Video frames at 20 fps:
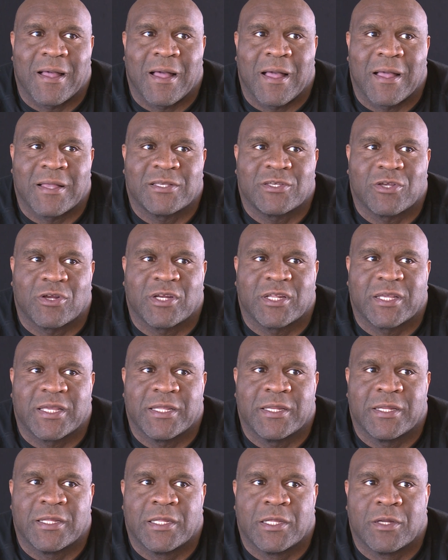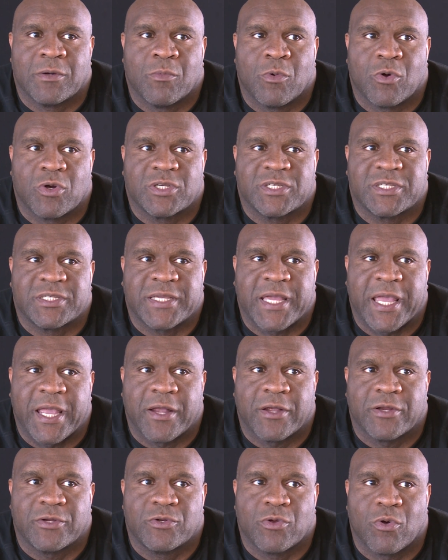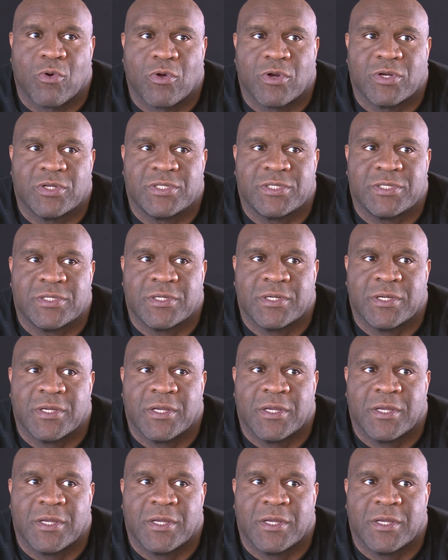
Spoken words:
I started getting a little more scared towards